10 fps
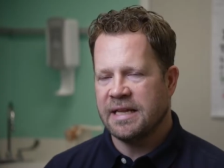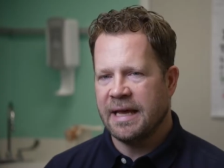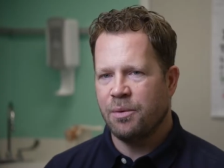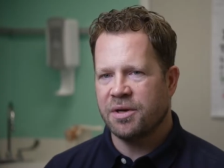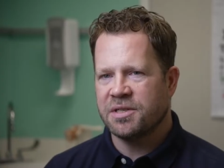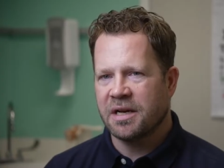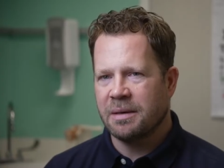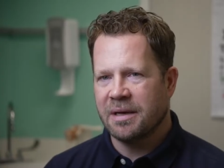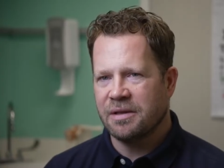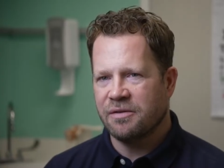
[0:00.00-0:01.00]
Today, we are talking
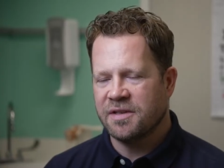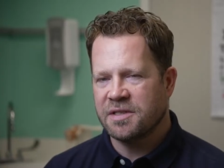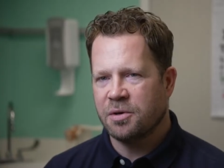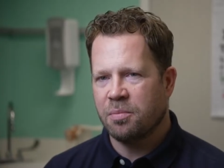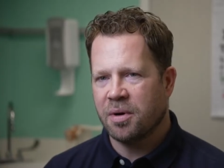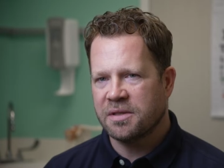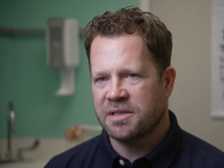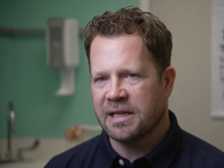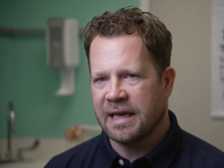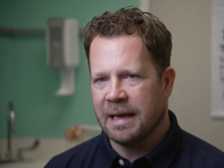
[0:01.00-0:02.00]
about the physical parts of
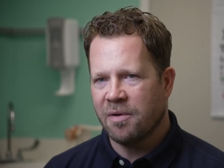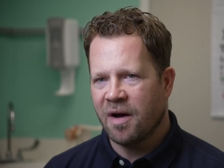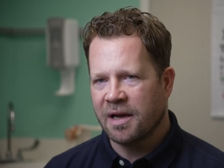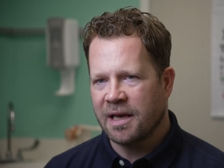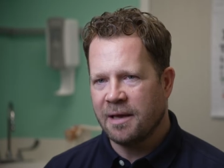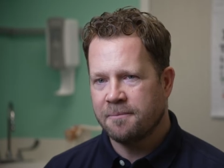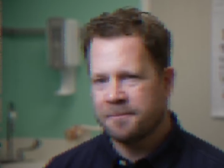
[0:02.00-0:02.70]
the game of hockey.